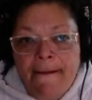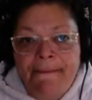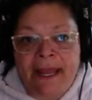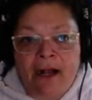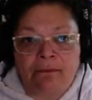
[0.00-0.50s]

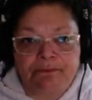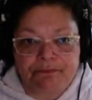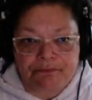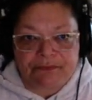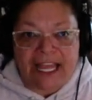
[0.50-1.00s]
Now,
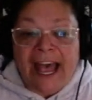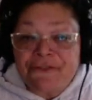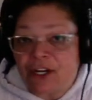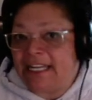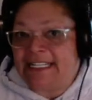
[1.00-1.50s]

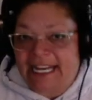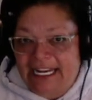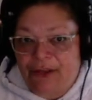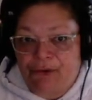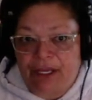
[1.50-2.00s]
after
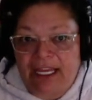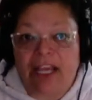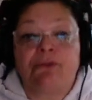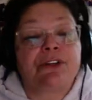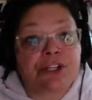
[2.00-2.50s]
1883,
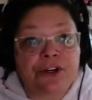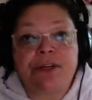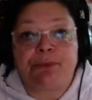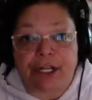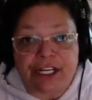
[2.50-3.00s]
it returned to
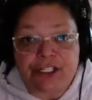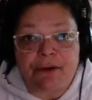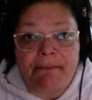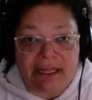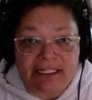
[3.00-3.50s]
British
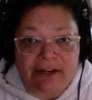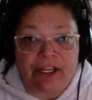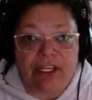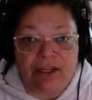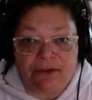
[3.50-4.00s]
military
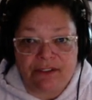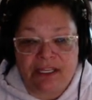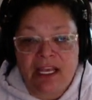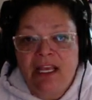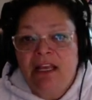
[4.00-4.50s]
use.
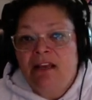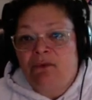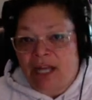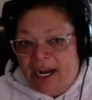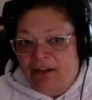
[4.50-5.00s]

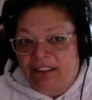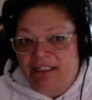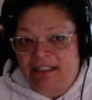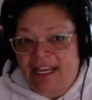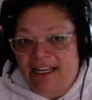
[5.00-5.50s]
When
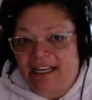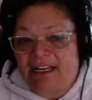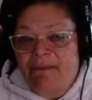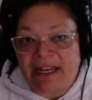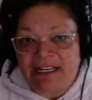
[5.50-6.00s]
Ireland gained
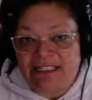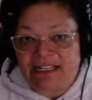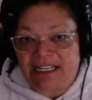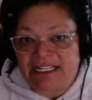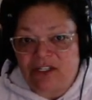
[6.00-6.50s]
independence in
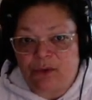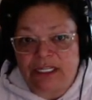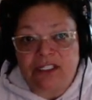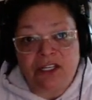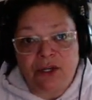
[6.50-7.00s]

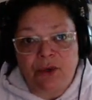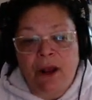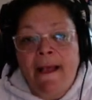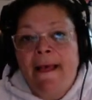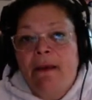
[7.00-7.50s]
1922,
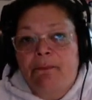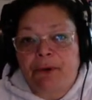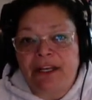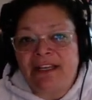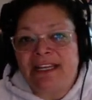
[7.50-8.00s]

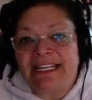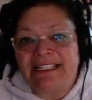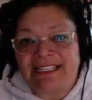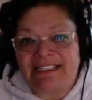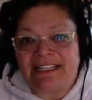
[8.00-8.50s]
Britain
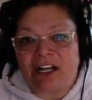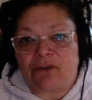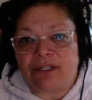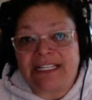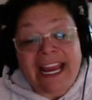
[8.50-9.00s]
insisted on
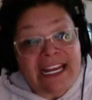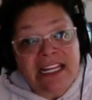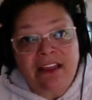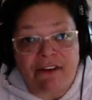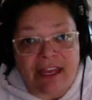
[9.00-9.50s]
retaining
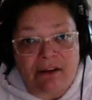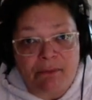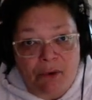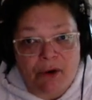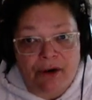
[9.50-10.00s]
the vital
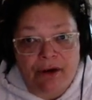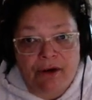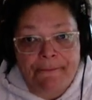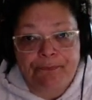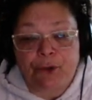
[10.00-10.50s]
port
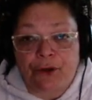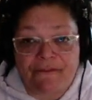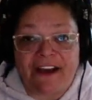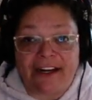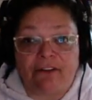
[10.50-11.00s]
or the
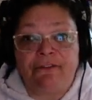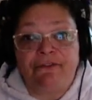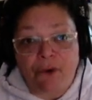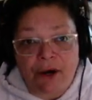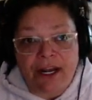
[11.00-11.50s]
vital
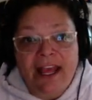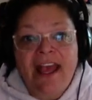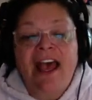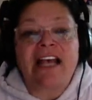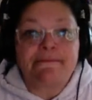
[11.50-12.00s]
fort
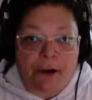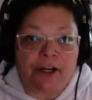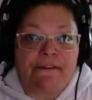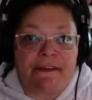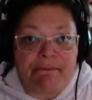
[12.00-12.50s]
as part
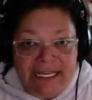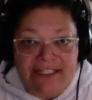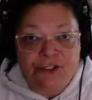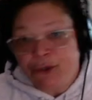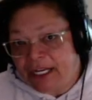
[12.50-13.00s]
of the
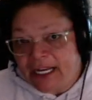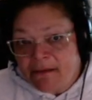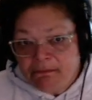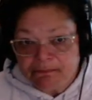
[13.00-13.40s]
peace treaty